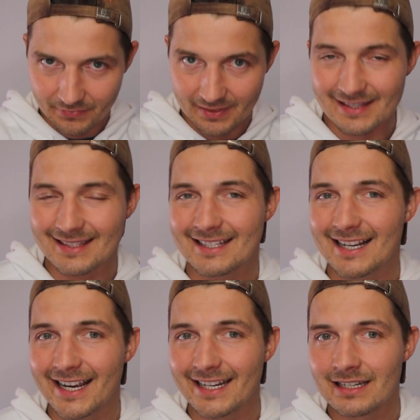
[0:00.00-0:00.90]
this
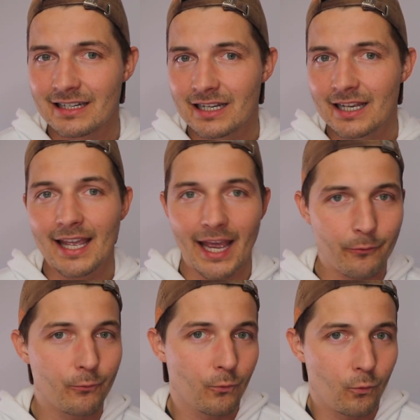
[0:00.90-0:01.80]
design,
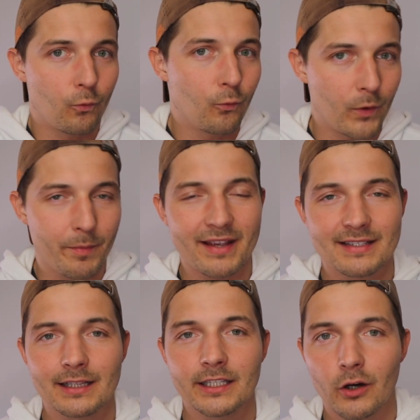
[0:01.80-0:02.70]
and we
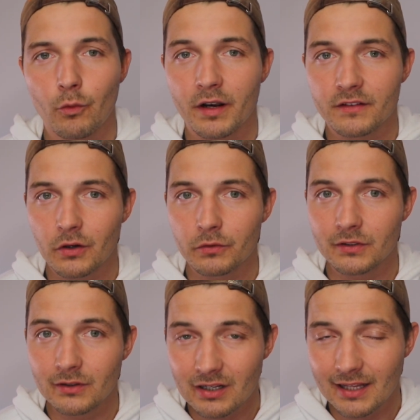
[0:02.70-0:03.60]
basically know what it's going
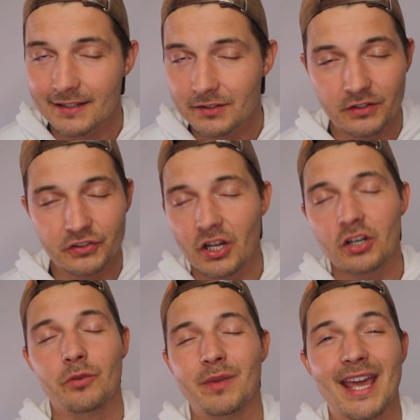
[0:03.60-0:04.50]
to look like. So there's not
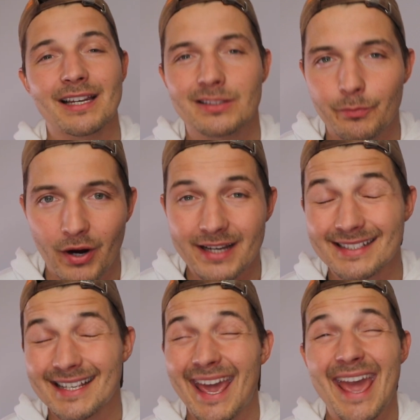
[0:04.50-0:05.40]
going to be any
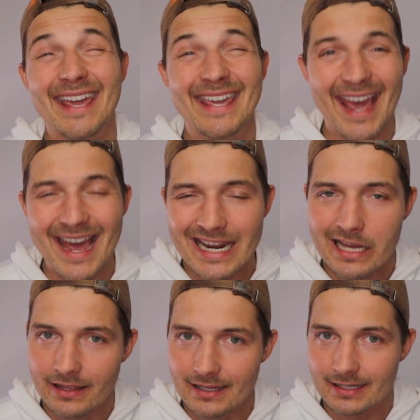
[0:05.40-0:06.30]
surprises again
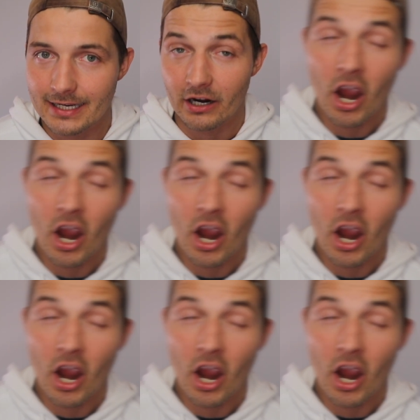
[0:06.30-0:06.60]
this year.